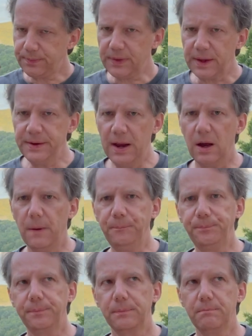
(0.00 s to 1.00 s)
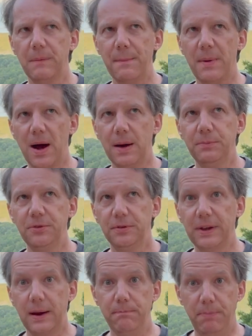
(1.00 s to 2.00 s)
Now, my mom's
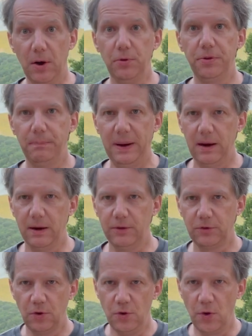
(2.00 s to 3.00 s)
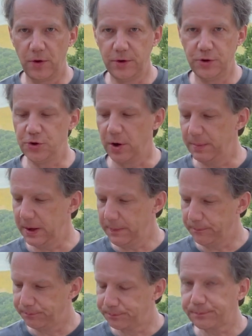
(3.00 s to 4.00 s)
side, both parents, Northern Germany,
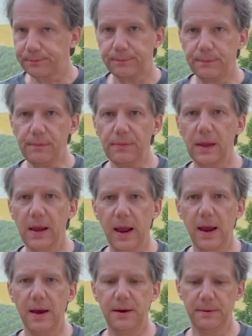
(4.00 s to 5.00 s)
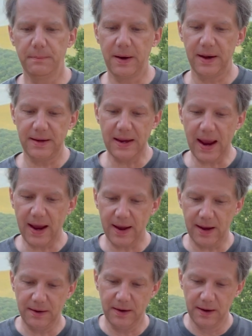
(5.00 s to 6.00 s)
and my
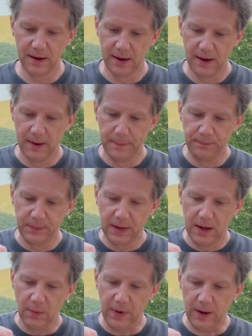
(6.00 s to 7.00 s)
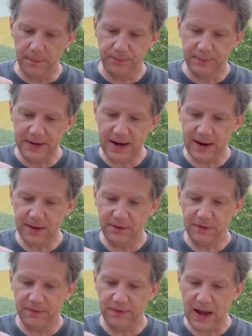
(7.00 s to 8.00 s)
dad's
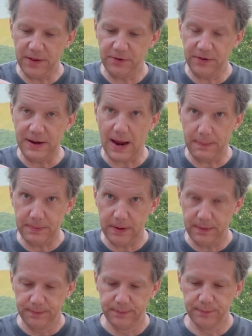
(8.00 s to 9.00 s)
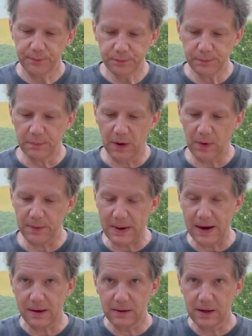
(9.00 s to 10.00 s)
father's adopted, but what
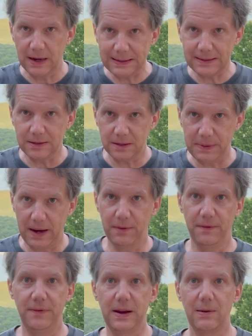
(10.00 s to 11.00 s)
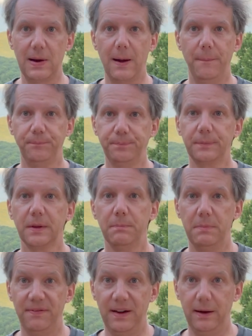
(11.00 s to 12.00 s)
my cousin's been able to figure out,
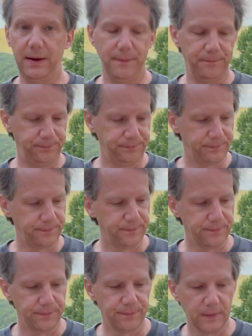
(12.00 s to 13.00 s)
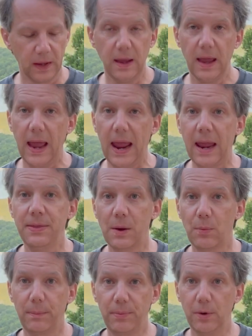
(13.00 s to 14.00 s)
Bavaria, and they
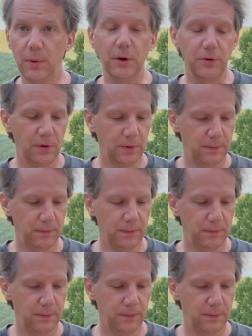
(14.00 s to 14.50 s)
were brewers